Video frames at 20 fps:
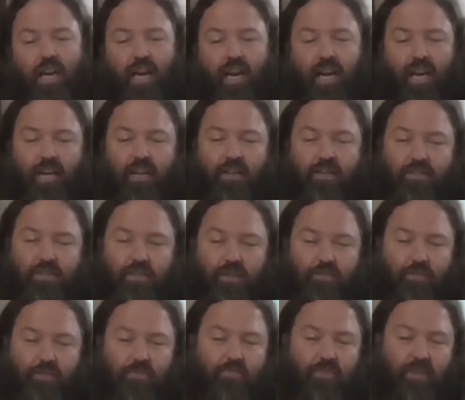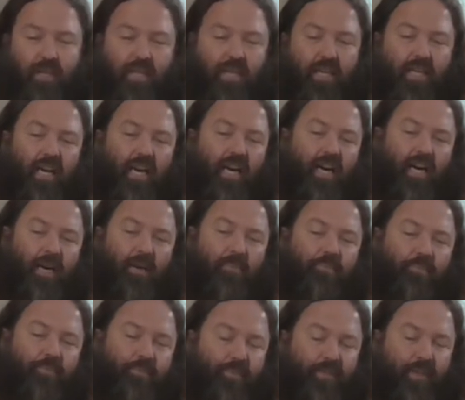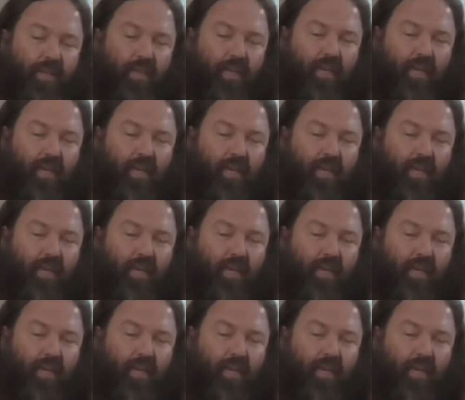And so for me, a